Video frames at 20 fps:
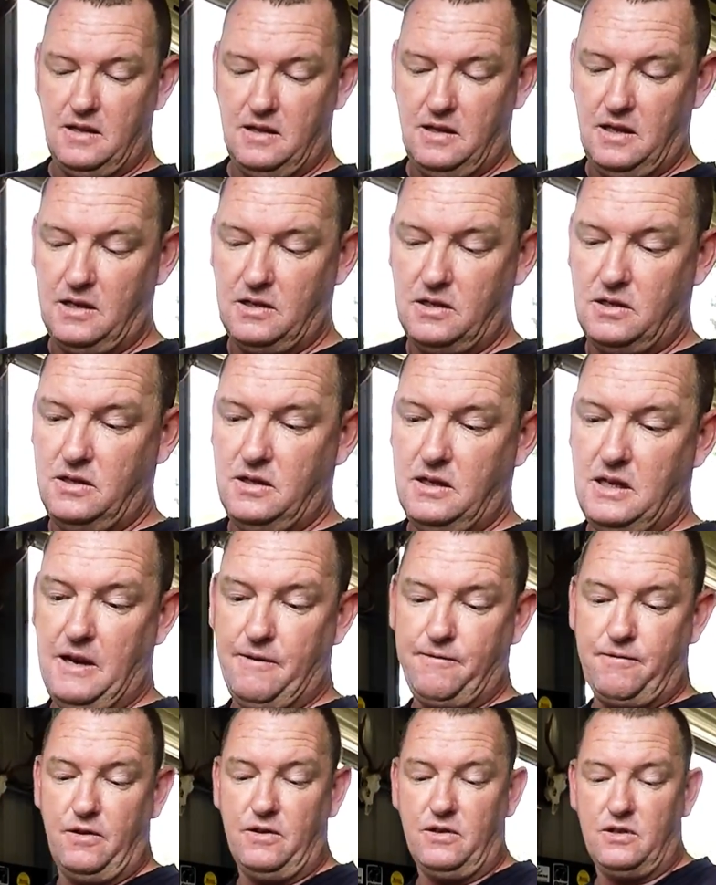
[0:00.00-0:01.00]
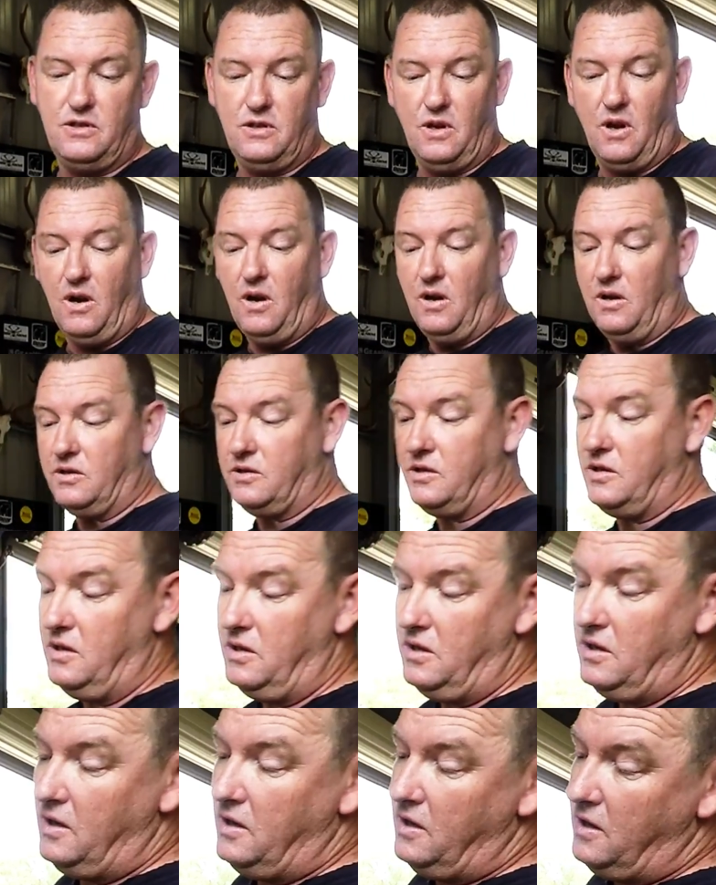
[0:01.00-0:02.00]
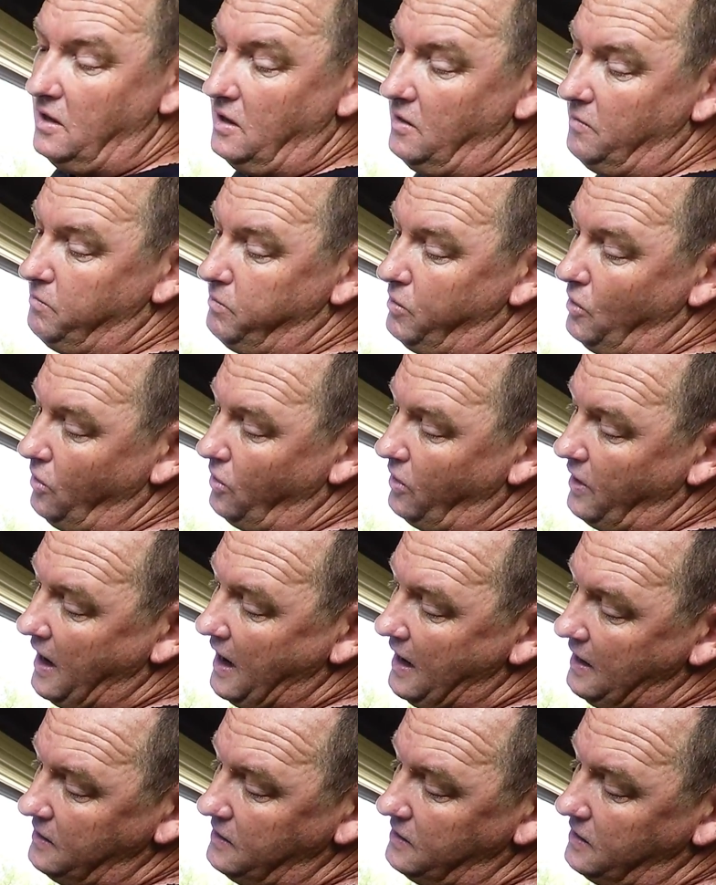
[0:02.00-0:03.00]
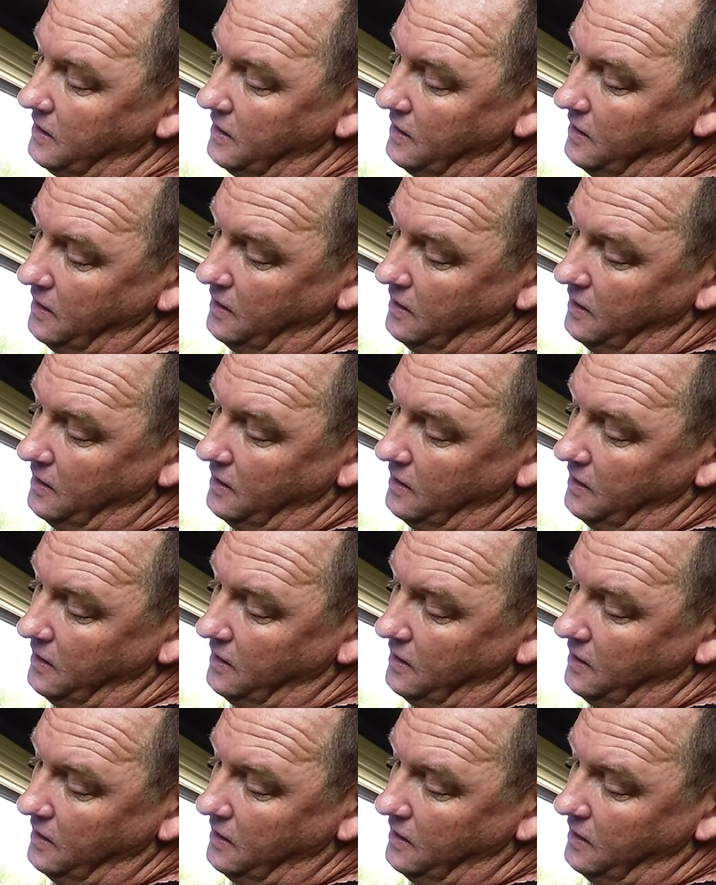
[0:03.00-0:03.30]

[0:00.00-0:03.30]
there's different styles of broadheads.